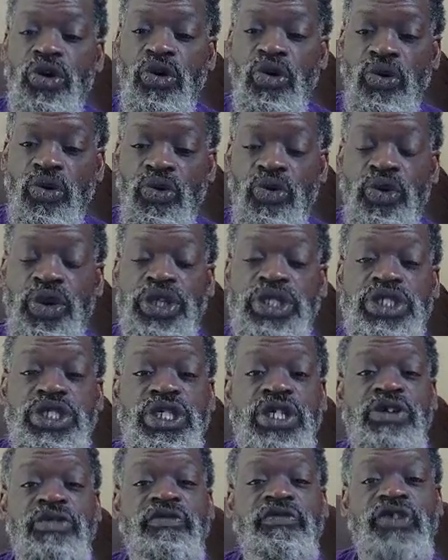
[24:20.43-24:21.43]
on
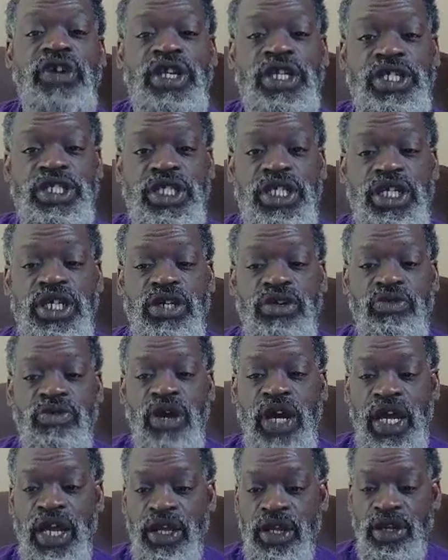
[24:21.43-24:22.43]
to infinity,
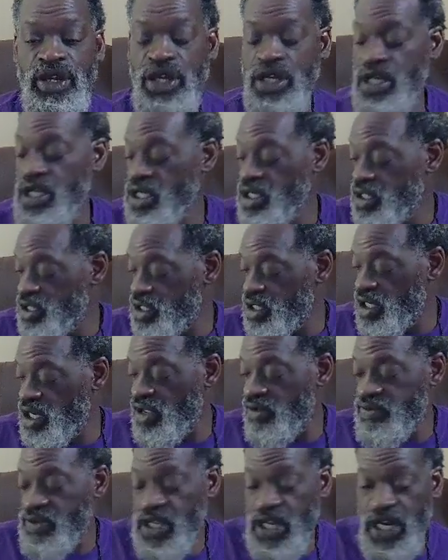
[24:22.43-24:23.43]
right?
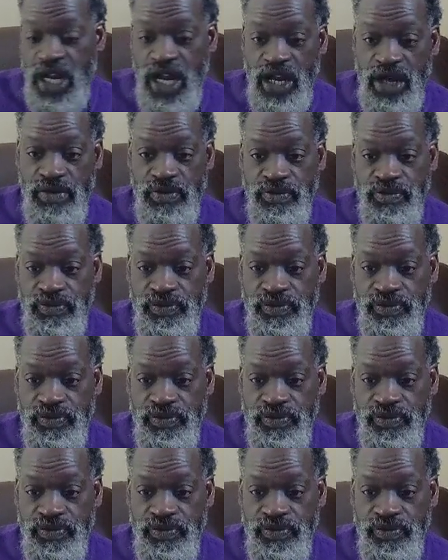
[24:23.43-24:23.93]
Lifting up.